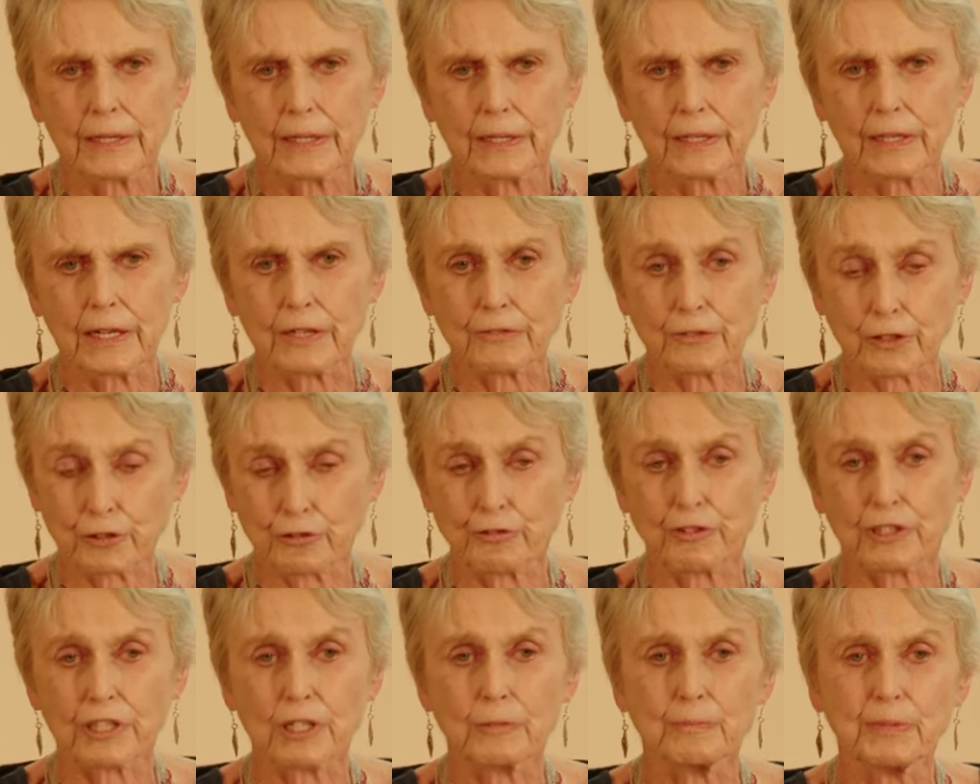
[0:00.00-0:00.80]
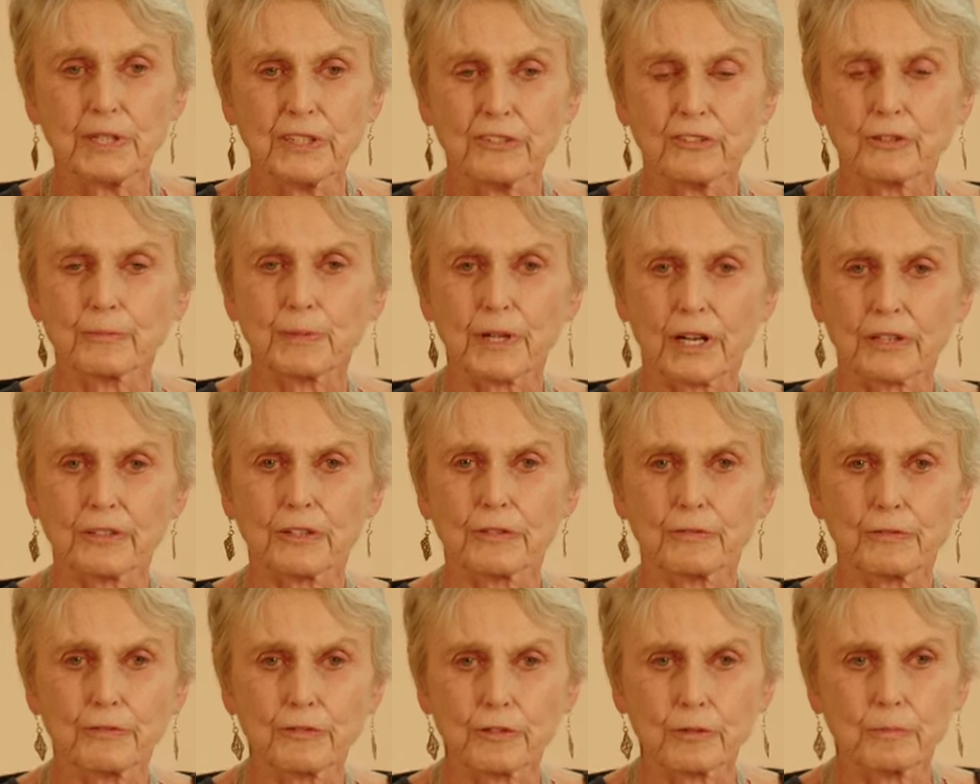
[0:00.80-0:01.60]
I've just written a piece about
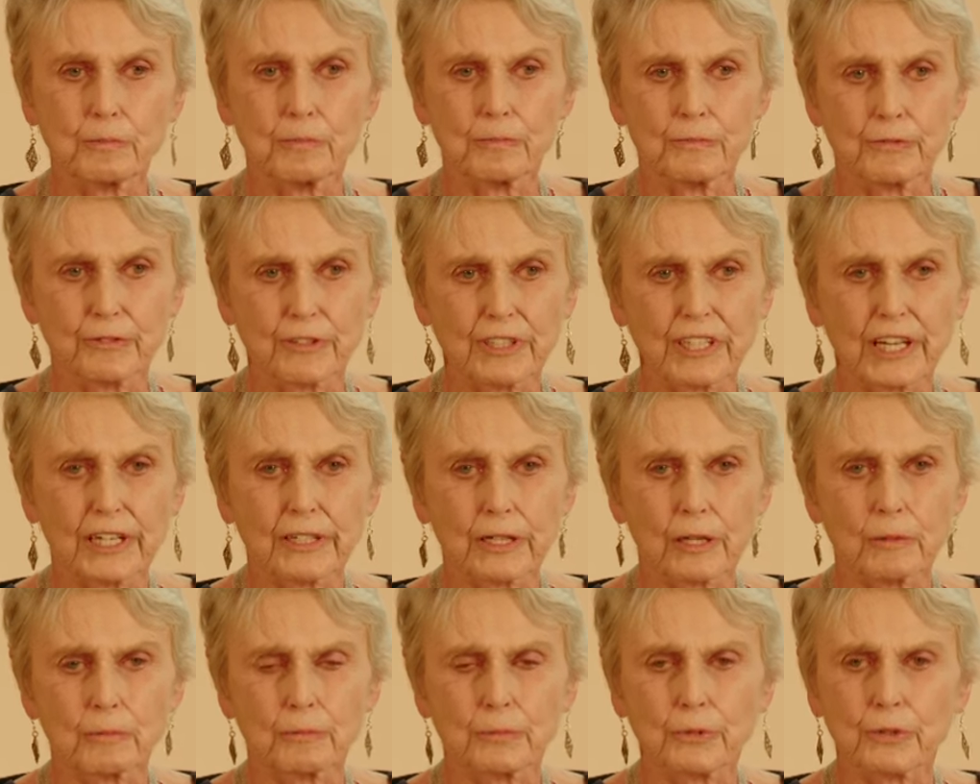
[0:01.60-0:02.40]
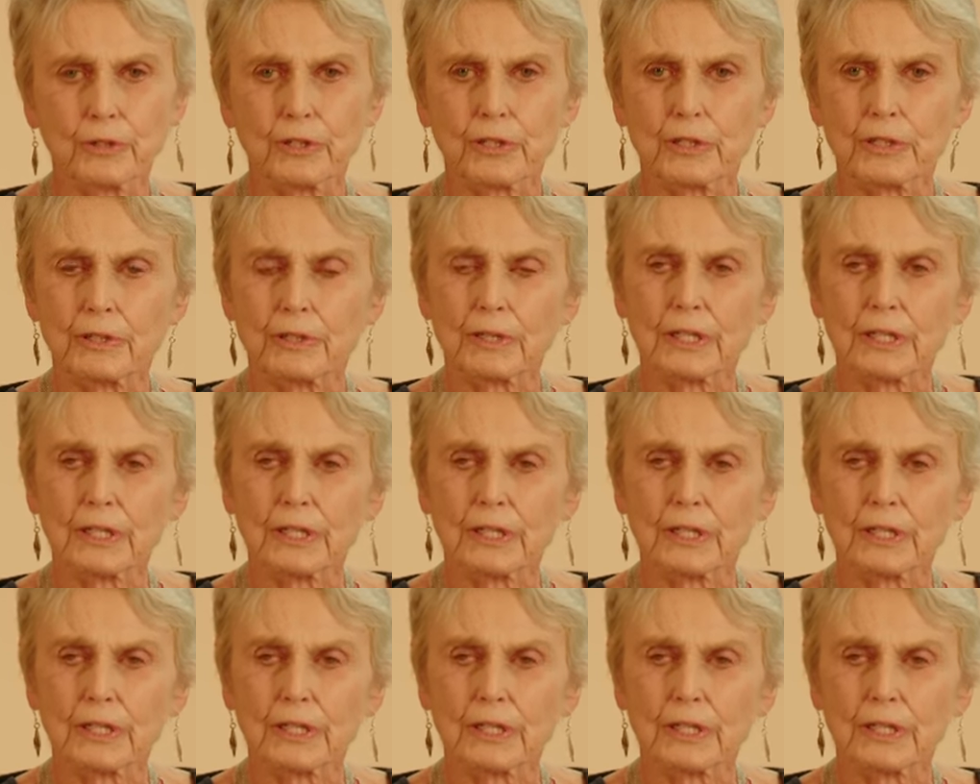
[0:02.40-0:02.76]
her for an adult book.